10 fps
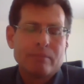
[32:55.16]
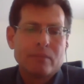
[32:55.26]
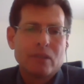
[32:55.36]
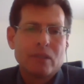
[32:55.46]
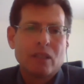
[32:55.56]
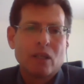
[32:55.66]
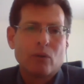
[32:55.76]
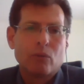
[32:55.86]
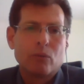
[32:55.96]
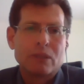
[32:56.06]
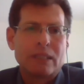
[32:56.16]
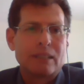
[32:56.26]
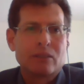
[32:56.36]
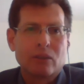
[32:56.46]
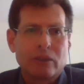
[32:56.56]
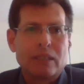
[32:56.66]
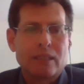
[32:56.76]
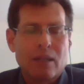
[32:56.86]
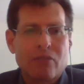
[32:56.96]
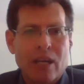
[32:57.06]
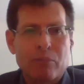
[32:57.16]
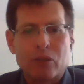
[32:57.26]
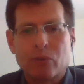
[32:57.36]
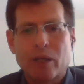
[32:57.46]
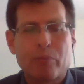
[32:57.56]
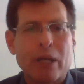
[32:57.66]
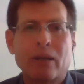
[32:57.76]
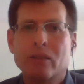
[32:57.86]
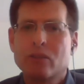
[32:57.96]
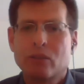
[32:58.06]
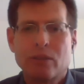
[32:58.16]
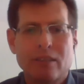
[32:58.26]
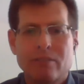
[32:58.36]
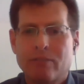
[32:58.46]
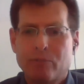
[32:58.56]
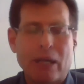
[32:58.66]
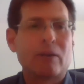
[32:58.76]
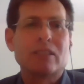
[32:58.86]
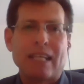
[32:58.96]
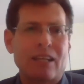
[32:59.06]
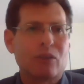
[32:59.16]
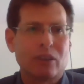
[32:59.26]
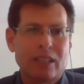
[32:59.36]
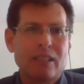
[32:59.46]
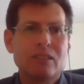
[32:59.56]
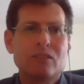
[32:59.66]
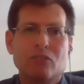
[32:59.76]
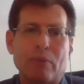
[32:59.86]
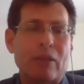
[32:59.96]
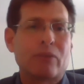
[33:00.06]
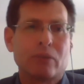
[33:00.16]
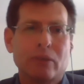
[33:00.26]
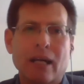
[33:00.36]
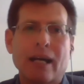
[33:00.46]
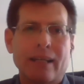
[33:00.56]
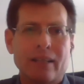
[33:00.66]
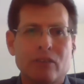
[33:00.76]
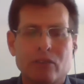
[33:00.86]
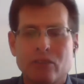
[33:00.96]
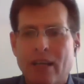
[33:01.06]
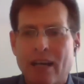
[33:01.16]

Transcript: you know, we're seeing certainly some families where parents and or kids who've been through a lot and who have